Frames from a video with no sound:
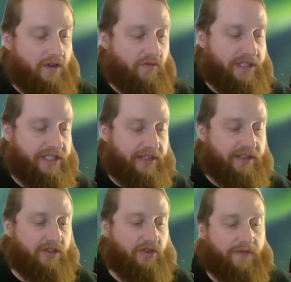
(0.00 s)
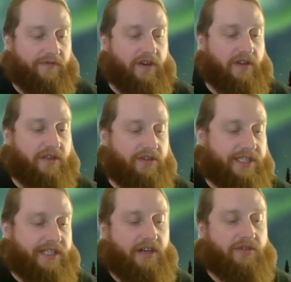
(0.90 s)
reached out the door for a little
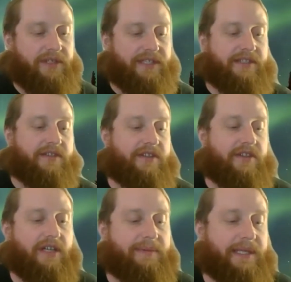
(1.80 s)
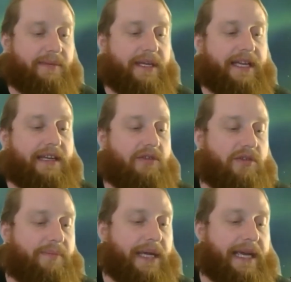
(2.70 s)
snow, and stirred up some
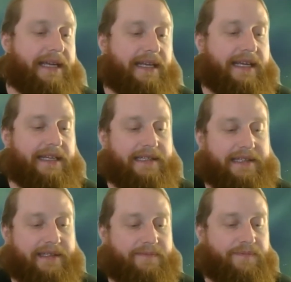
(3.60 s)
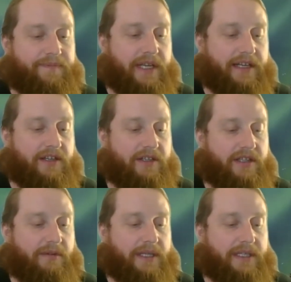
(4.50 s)
acorn pancakes. Put
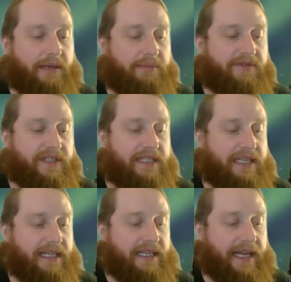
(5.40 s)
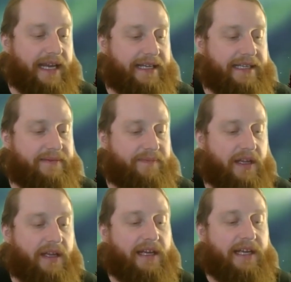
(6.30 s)
them on top of a tin can,
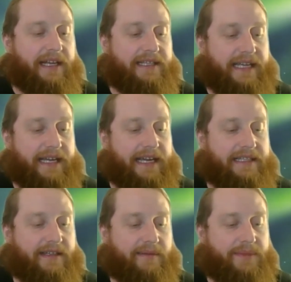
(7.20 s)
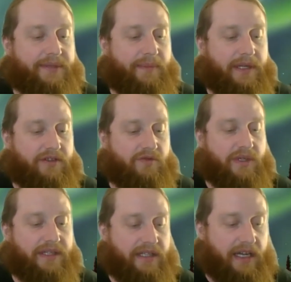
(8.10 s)
and as I ate them, smothered
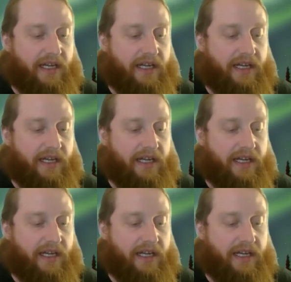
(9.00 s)
with